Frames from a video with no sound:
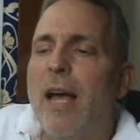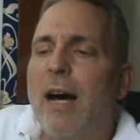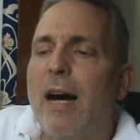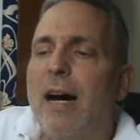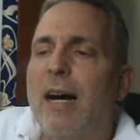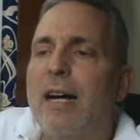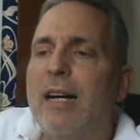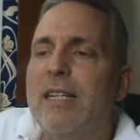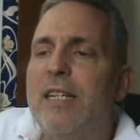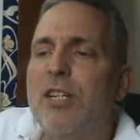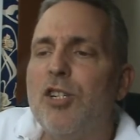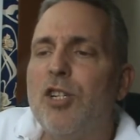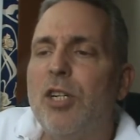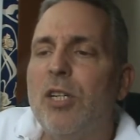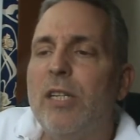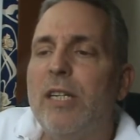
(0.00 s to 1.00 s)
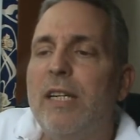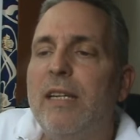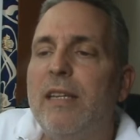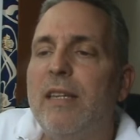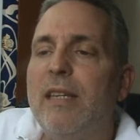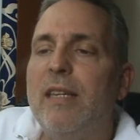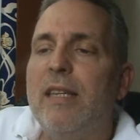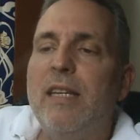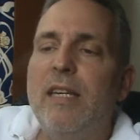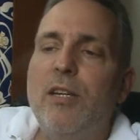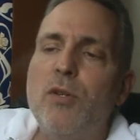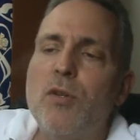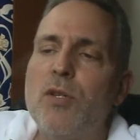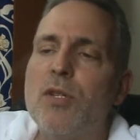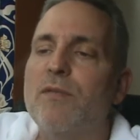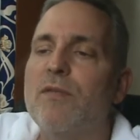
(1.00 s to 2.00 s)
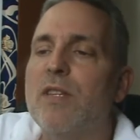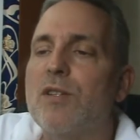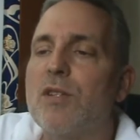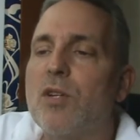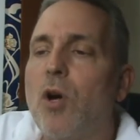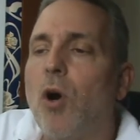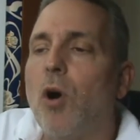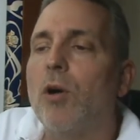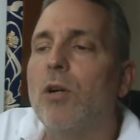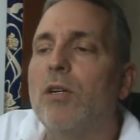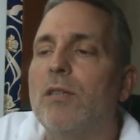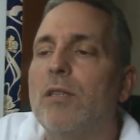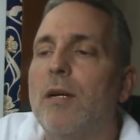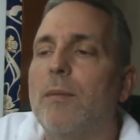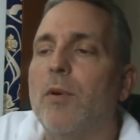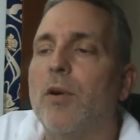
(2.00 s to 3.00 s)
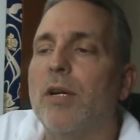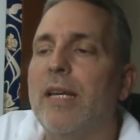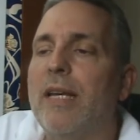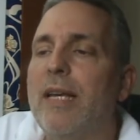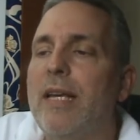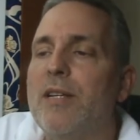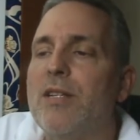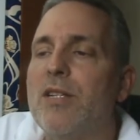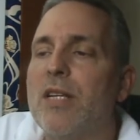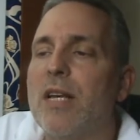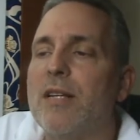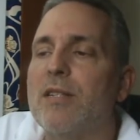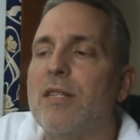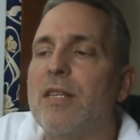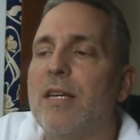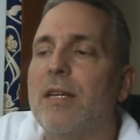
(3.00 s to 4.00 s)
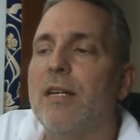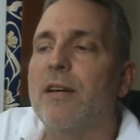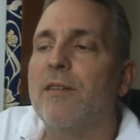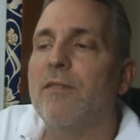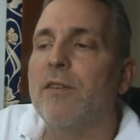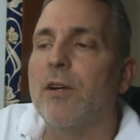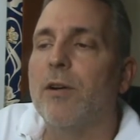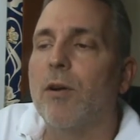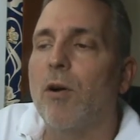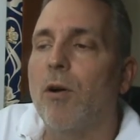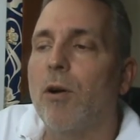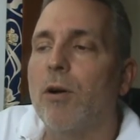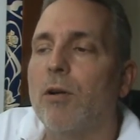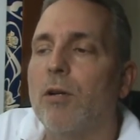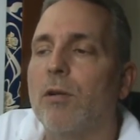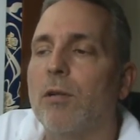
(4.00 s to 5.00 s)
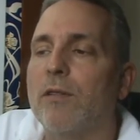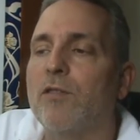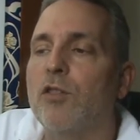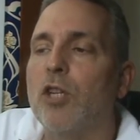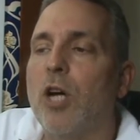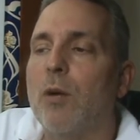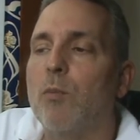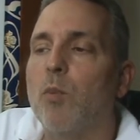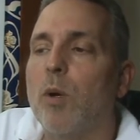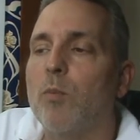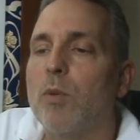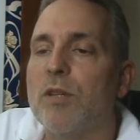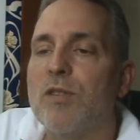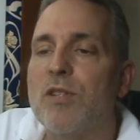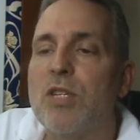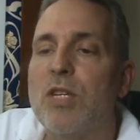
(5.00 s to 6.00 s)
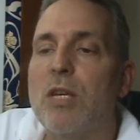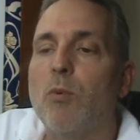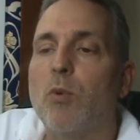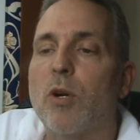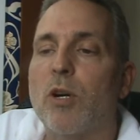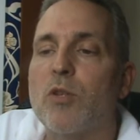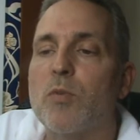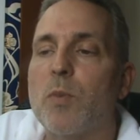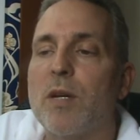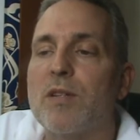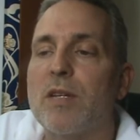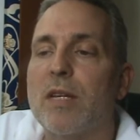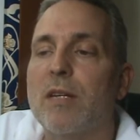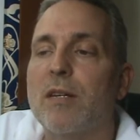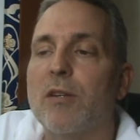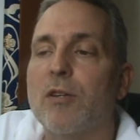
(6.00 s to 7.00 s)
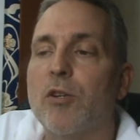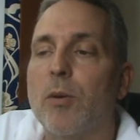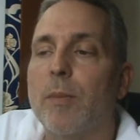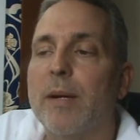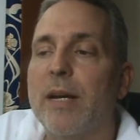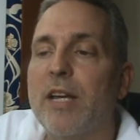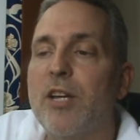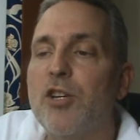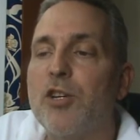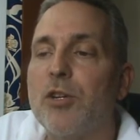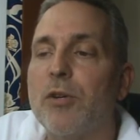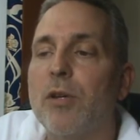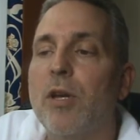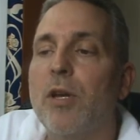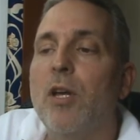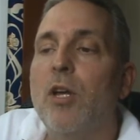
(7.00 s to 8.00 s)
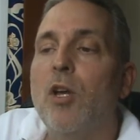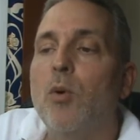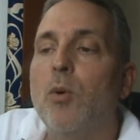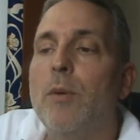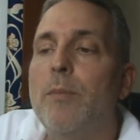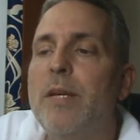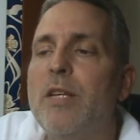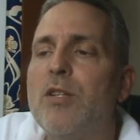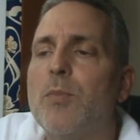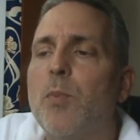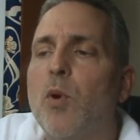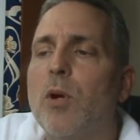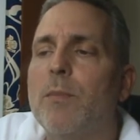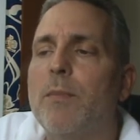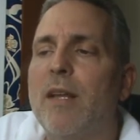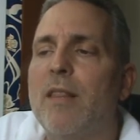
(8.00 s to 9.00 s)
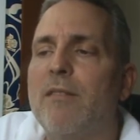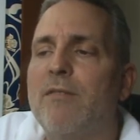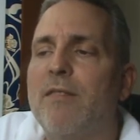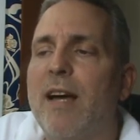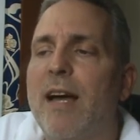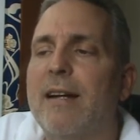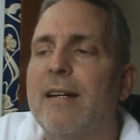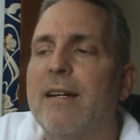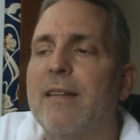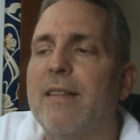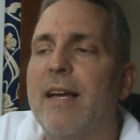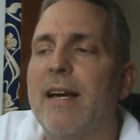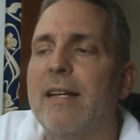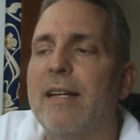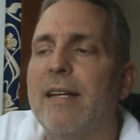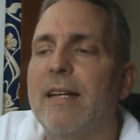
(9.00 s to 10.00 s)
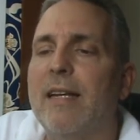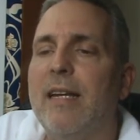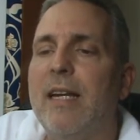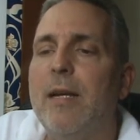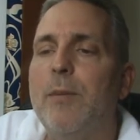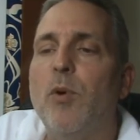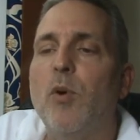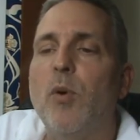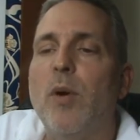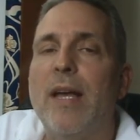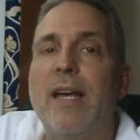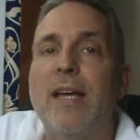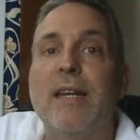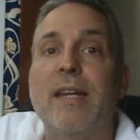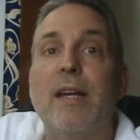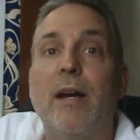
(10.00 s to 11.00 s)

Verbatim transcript: Uh, additionally, the use of this cardinal number is as the indefinite article if John 1.1c were expressing a determination would be supported by the fact that in Hebrew and